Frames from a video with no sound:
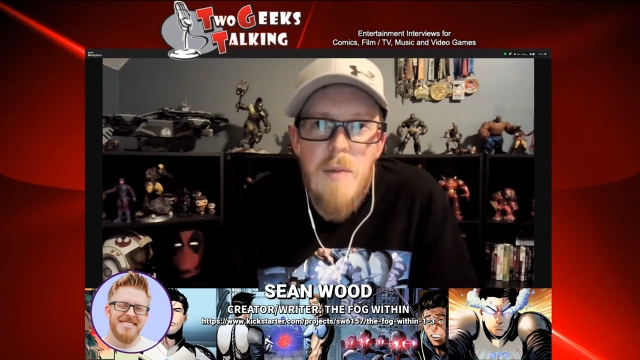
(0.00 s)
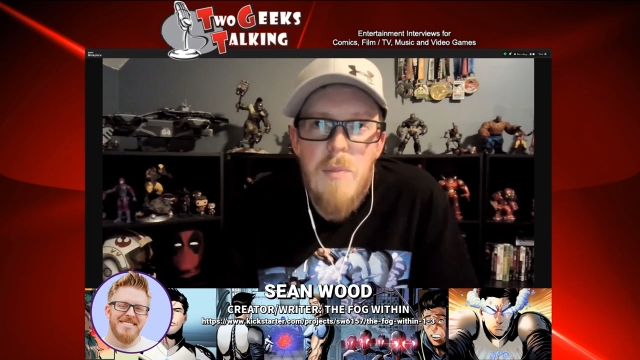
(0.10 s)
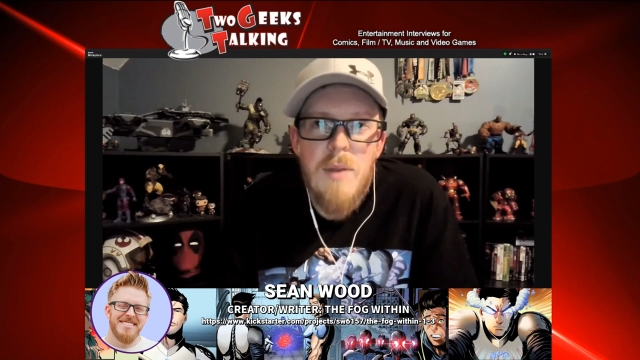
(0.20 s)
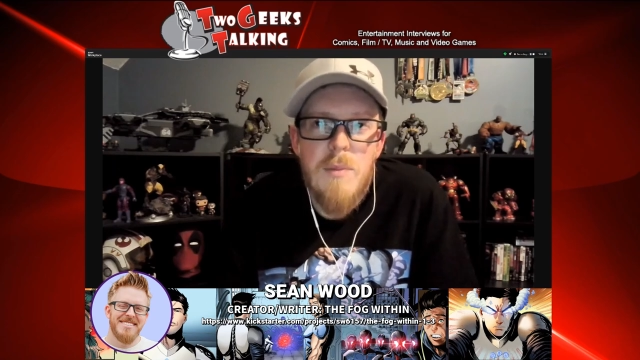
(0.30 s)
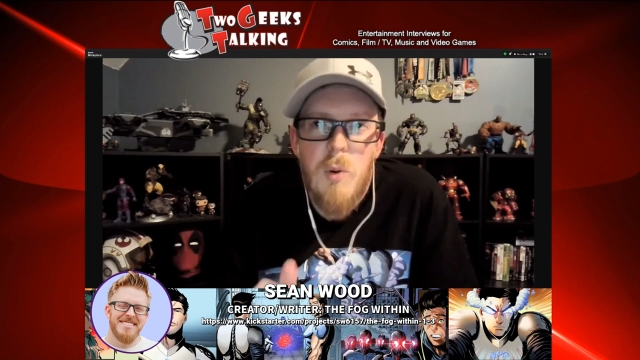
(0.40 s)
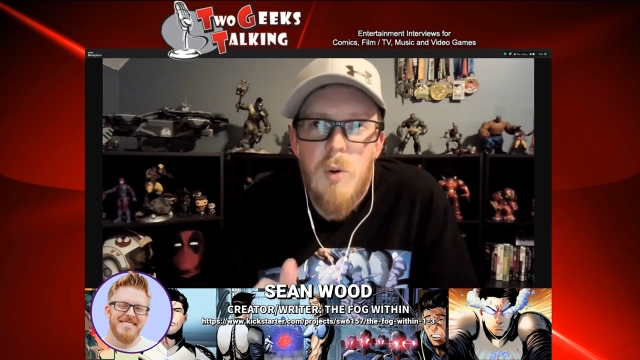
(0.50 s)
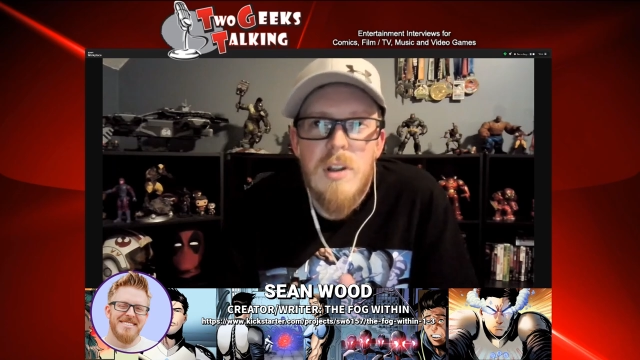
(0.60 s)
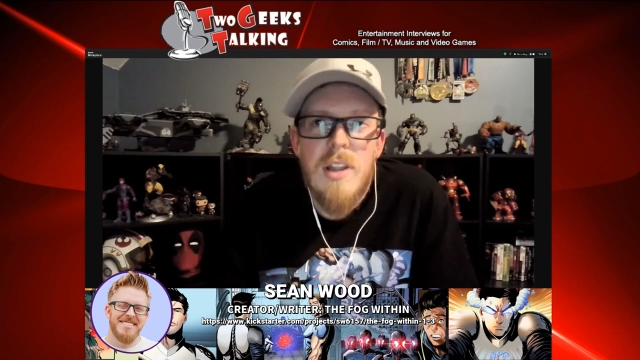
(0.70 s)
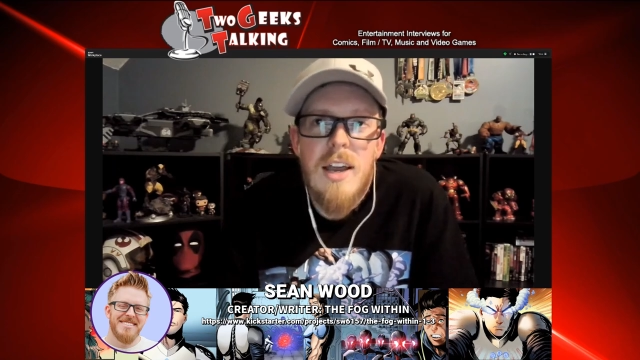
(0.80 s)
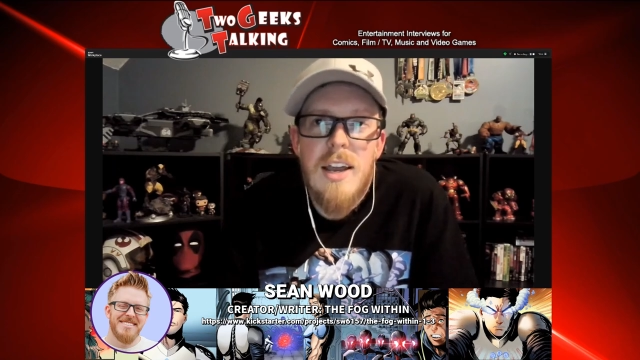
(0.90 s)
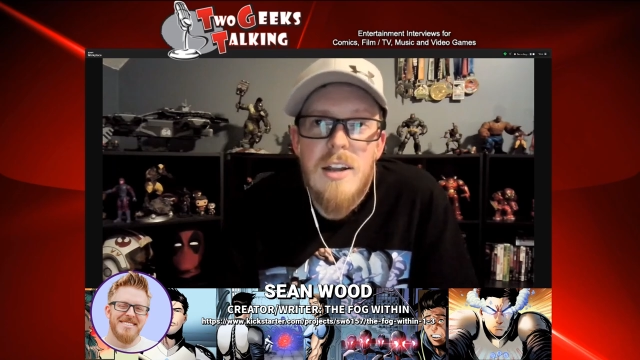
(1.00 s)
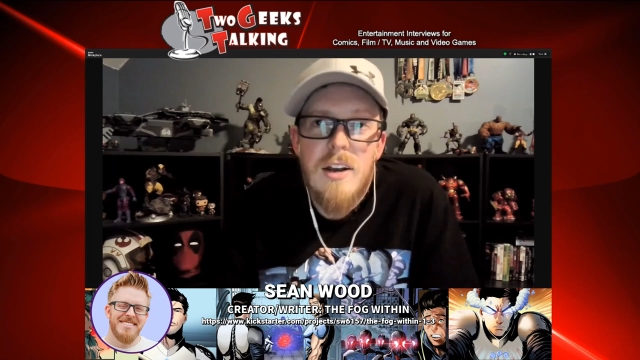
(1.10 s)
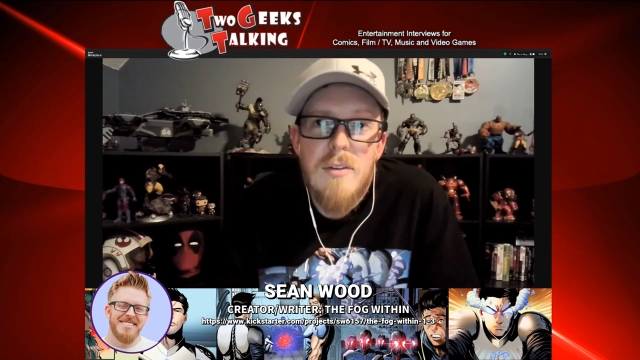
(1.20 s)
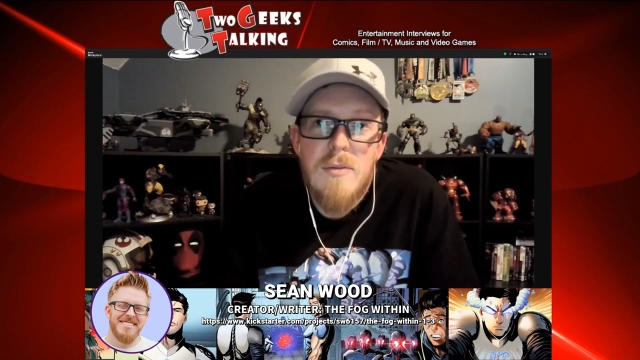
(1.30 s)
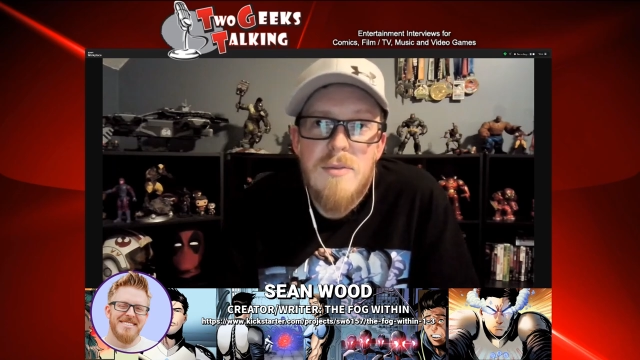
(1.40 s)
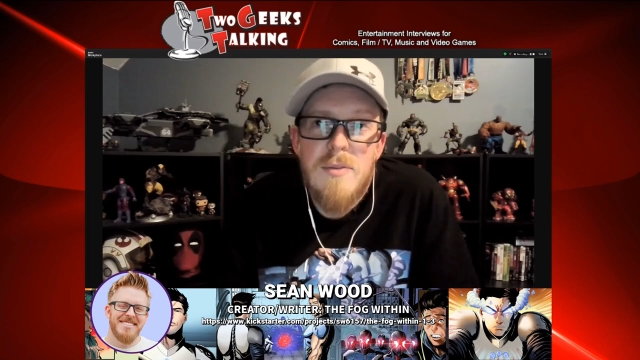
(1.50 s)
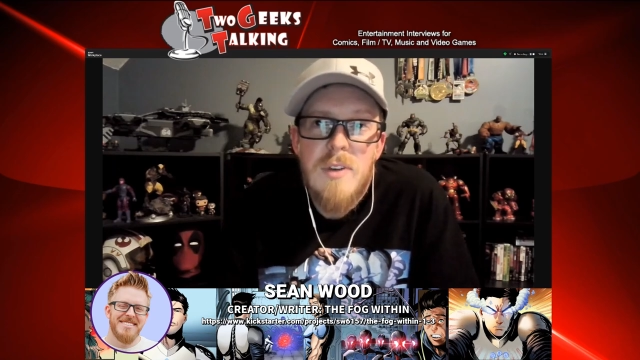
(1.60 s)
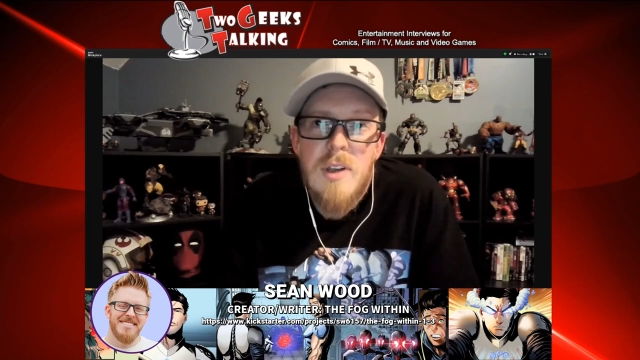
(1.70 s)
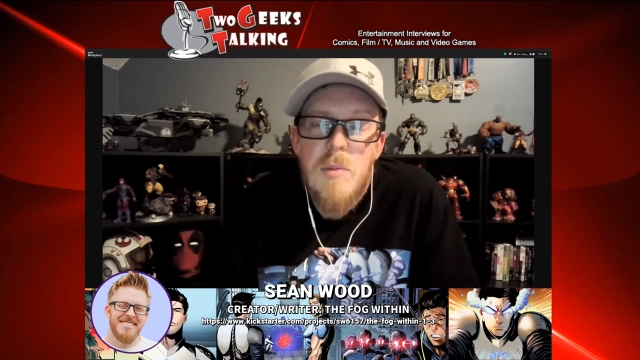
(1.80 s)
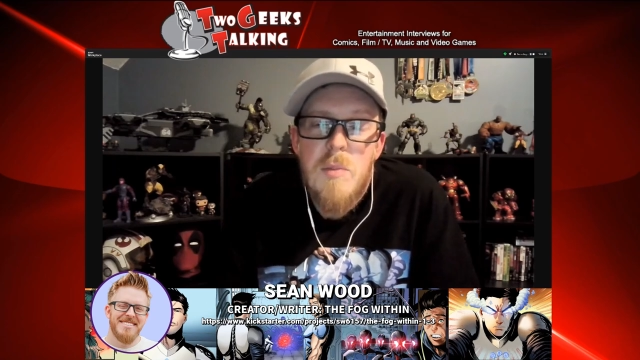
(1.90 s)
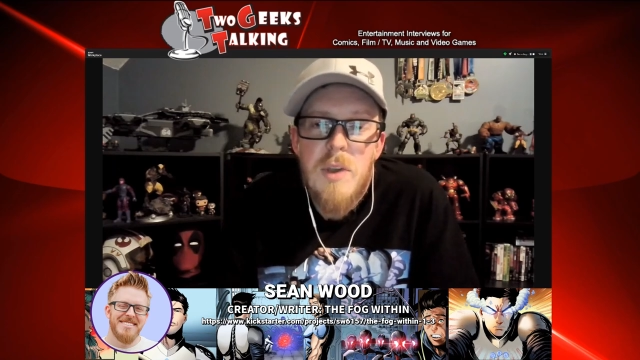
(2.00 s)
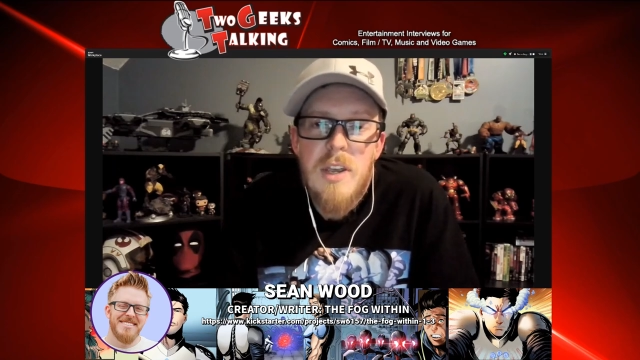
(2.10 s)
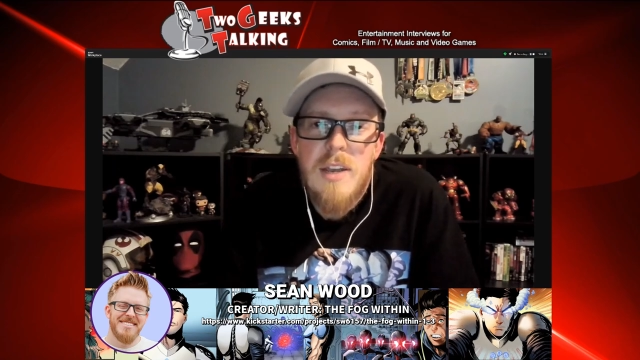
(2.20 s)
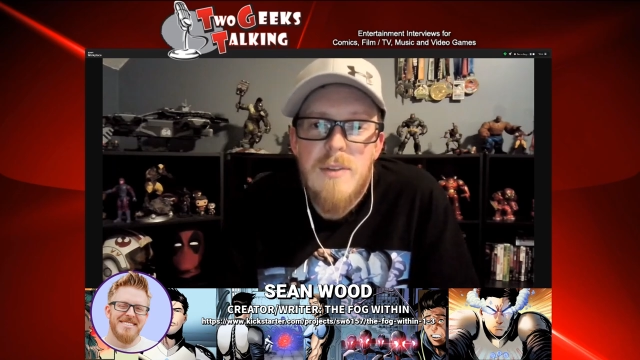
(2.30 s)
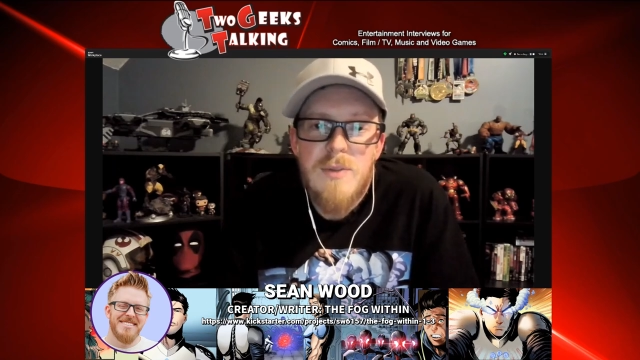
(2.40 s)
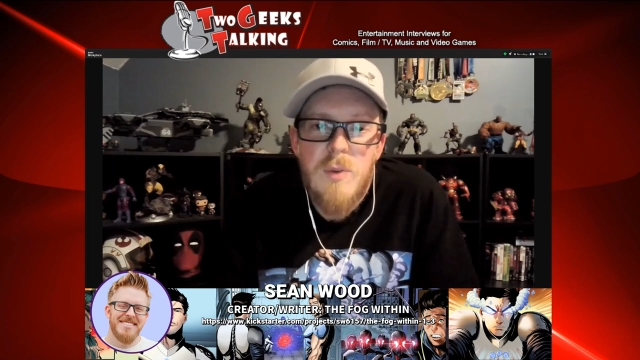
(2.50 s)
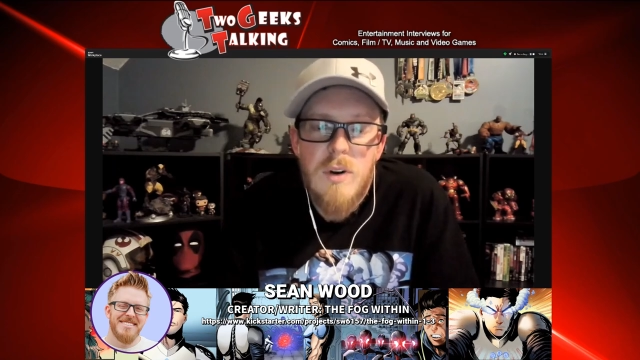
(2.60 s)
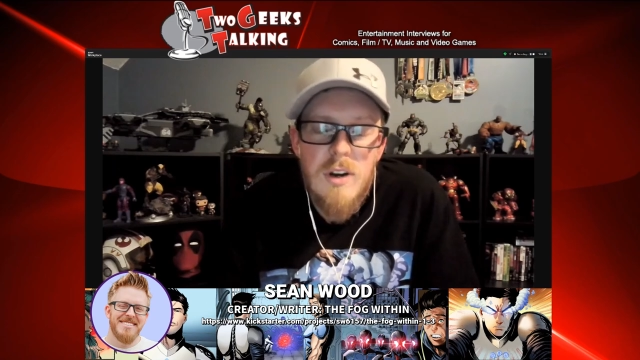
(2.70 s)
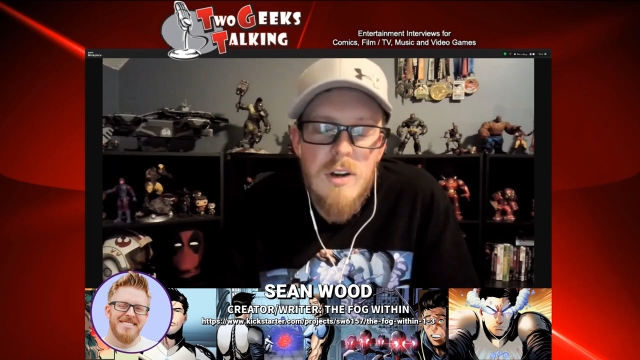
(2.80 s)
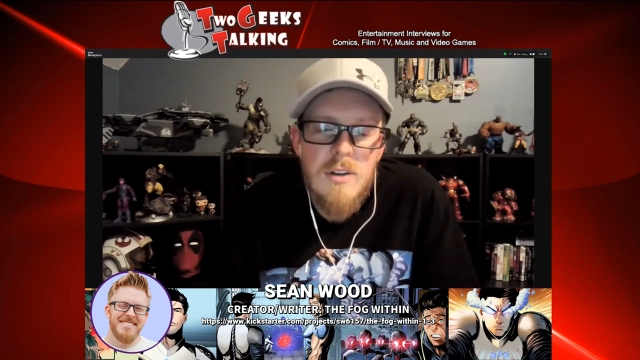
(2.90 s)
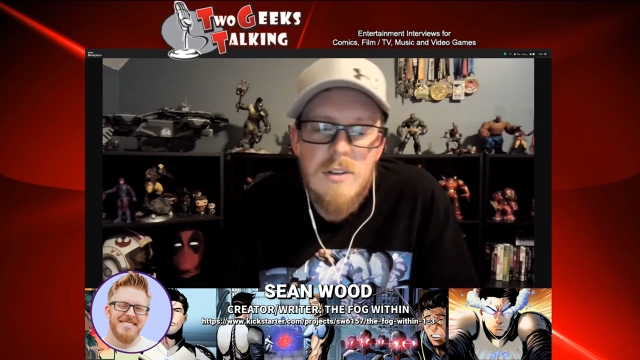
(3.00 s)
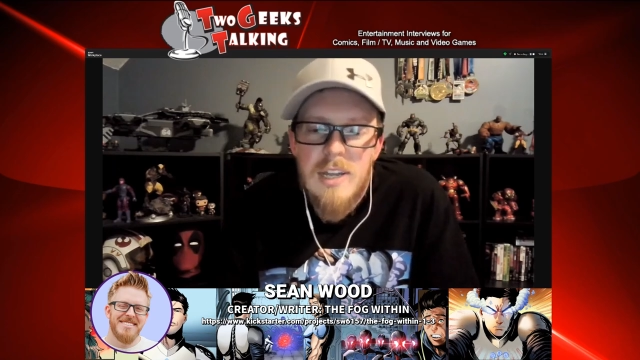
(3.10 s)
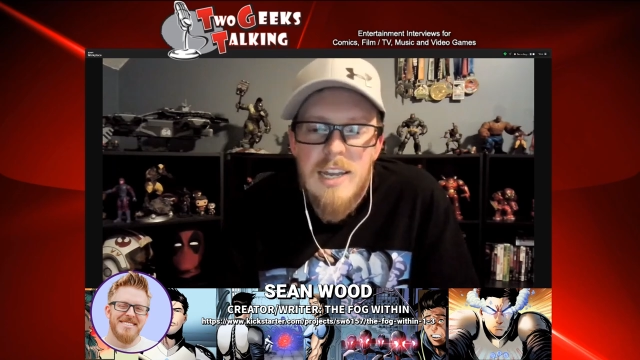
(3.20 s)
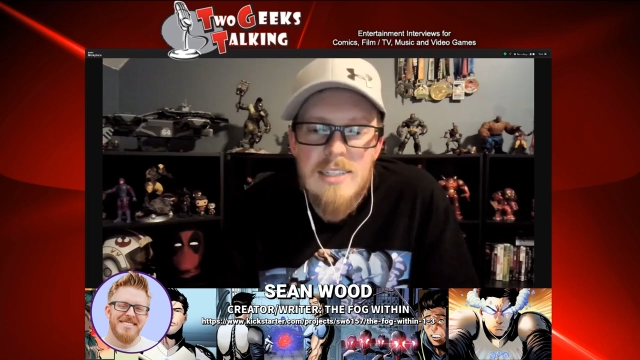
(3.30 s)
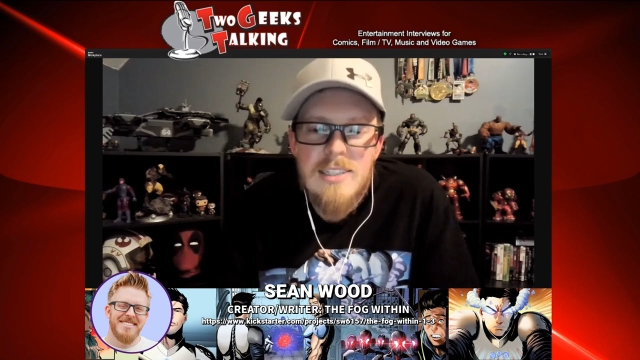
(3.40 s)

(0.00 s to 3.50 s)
Speaker 1: been borderline of being for like